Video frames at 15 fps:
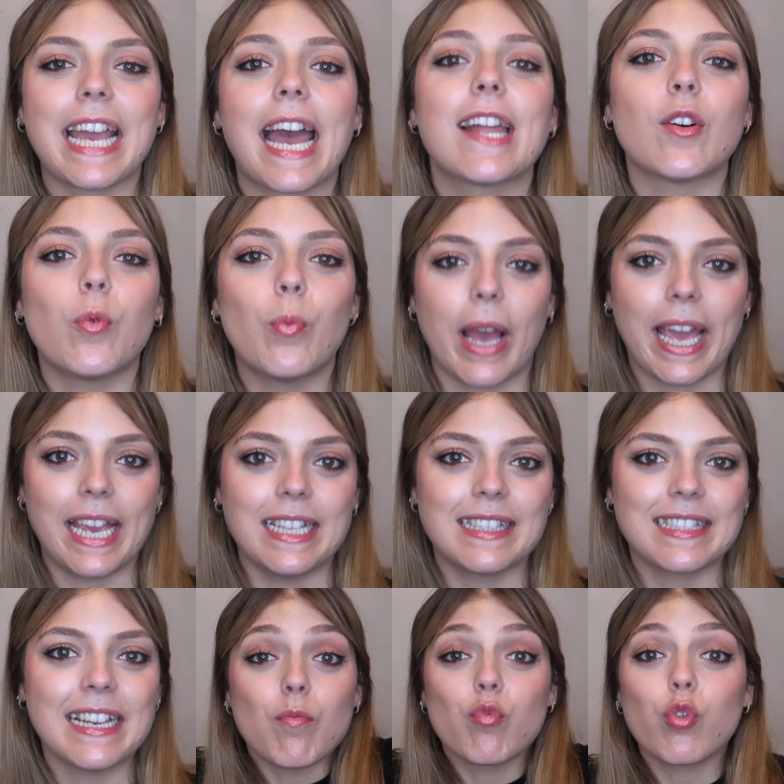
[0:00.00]
cannot wait.
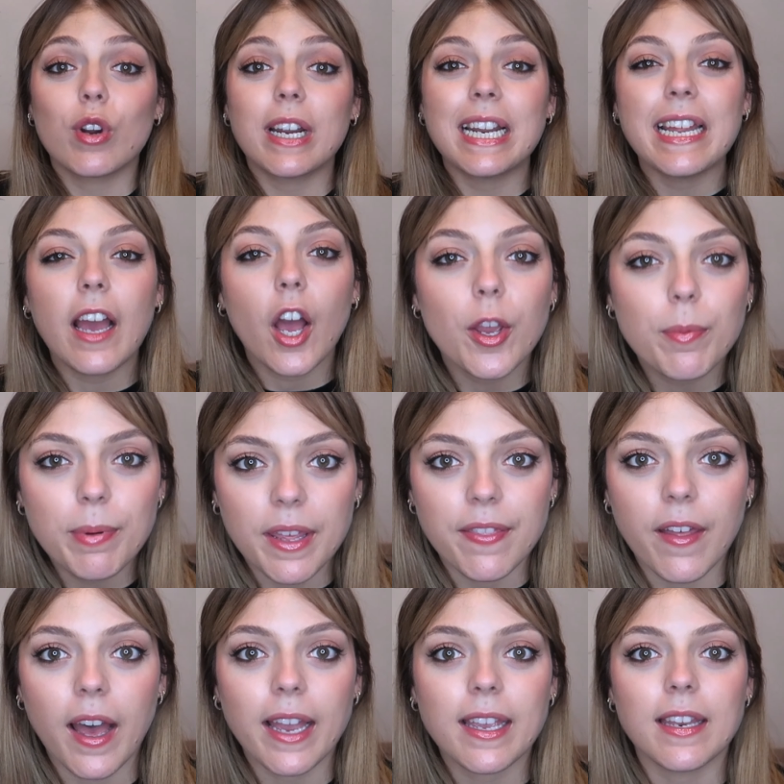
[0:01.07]
I'm really hoping
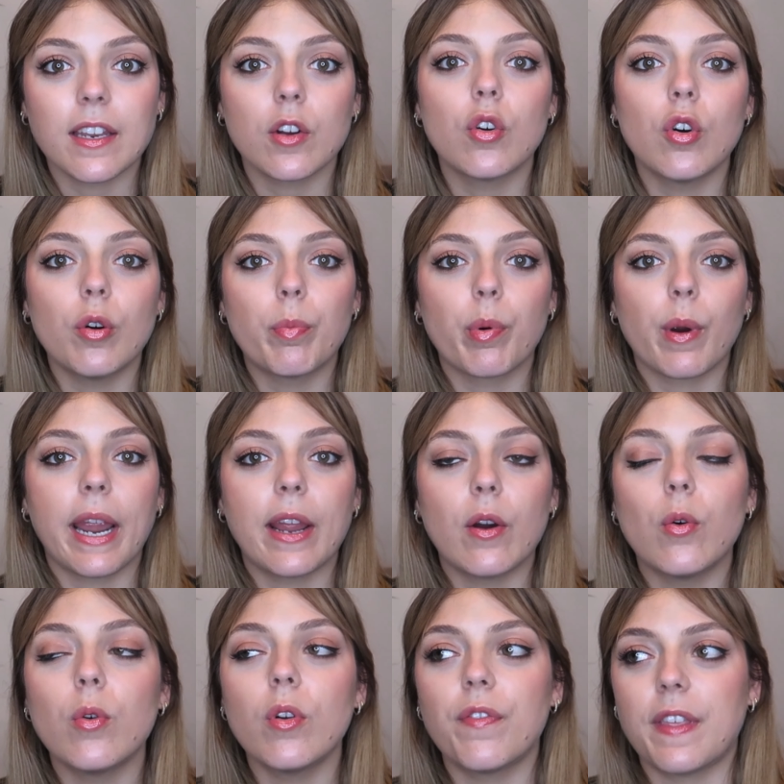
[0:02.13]
that I can incorporate
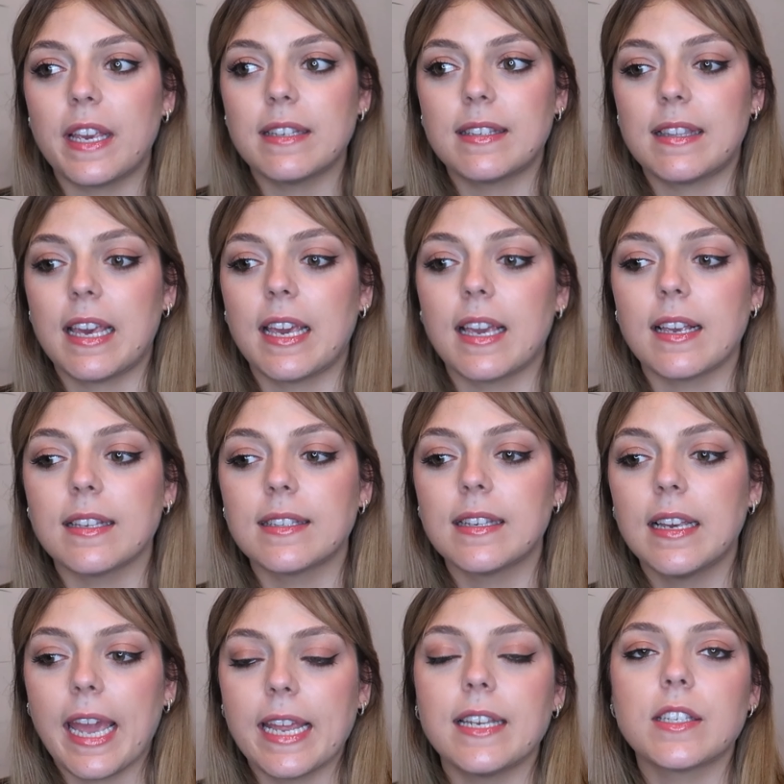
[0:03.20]
all of these things
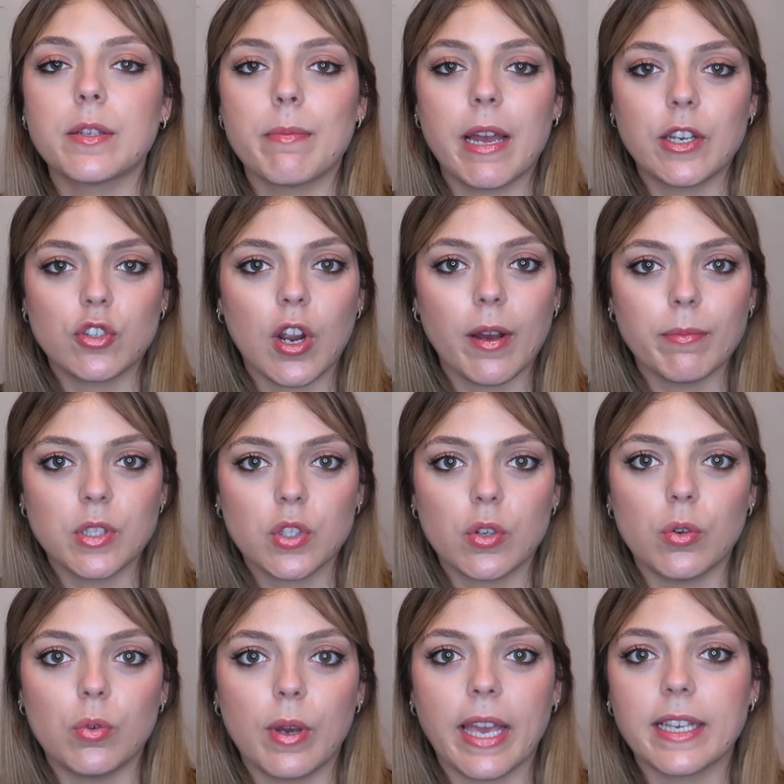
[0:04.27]
into my drama
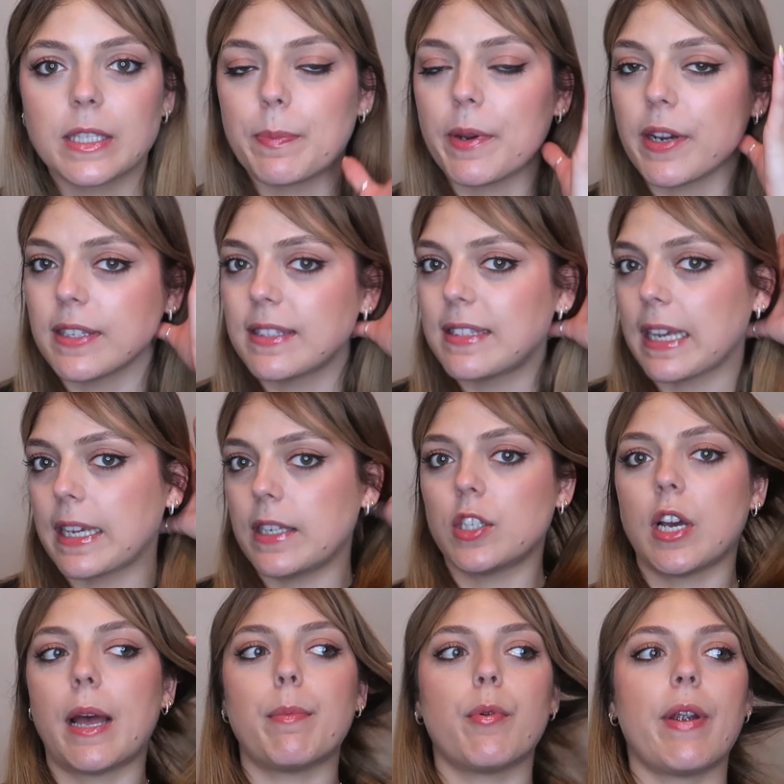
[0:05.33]
school experience second
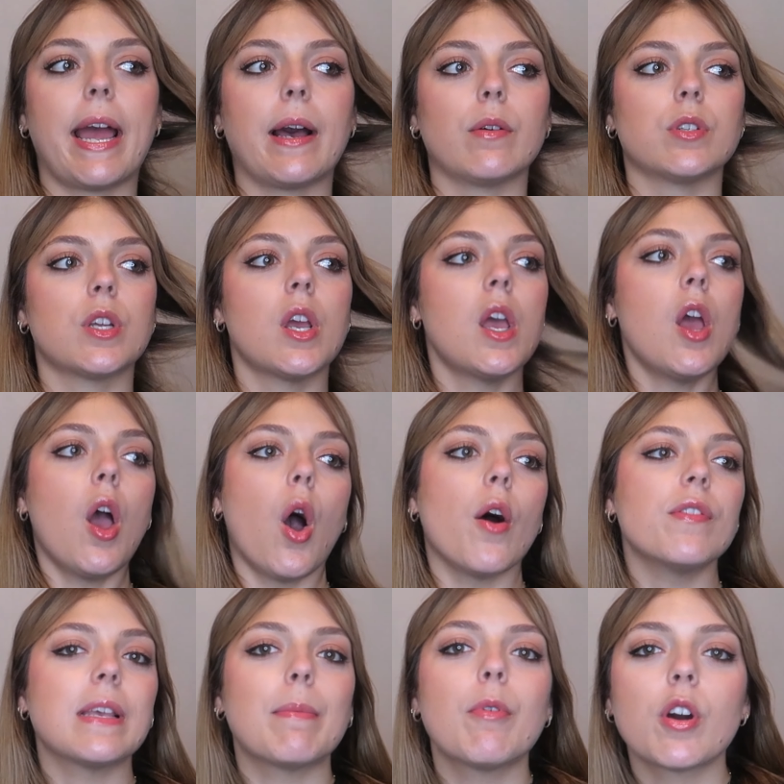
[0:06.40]
time around.
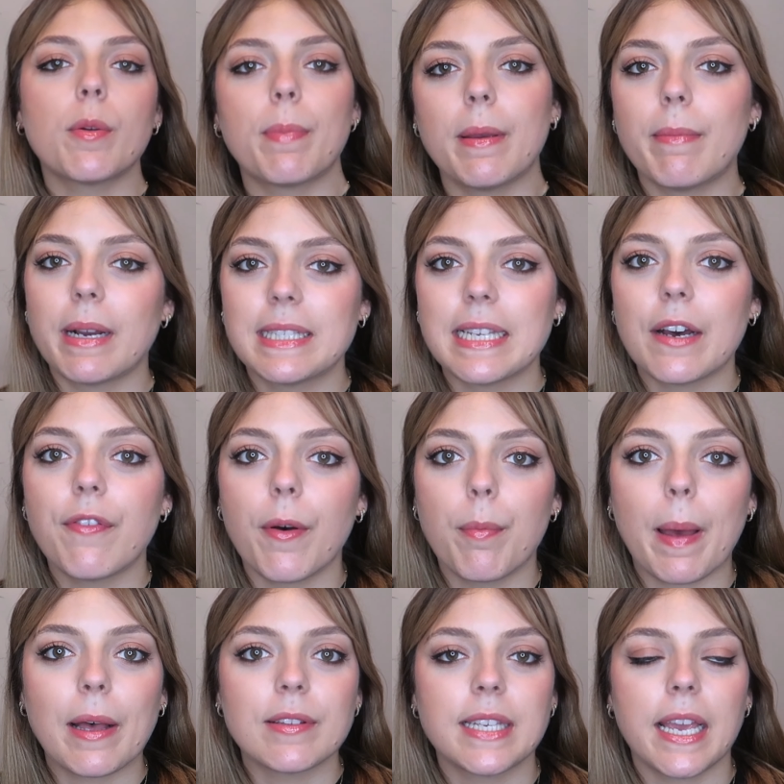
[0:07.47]
Obviously, I'm not going to beat myself up
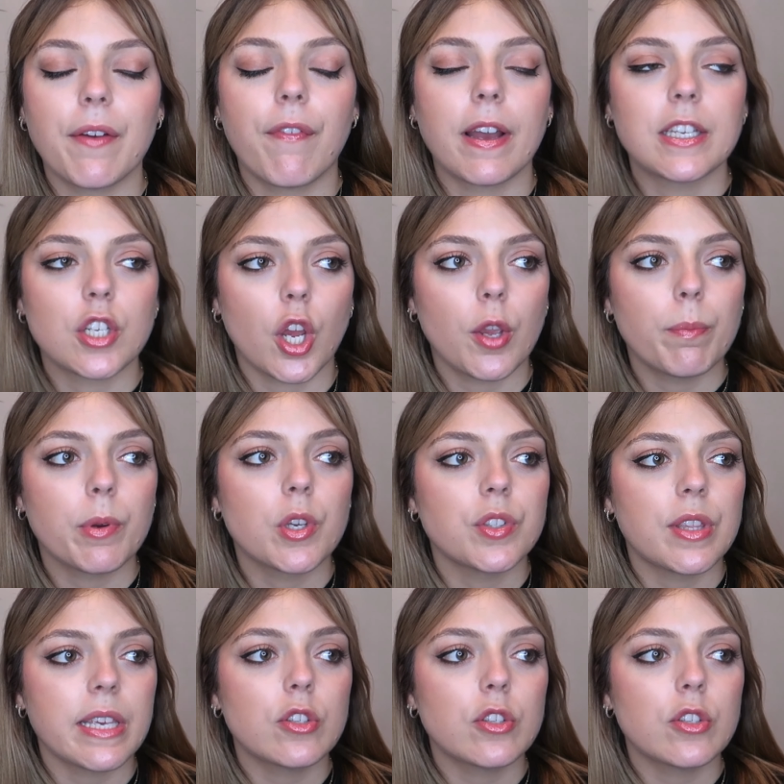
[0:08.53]
about it if I don't, because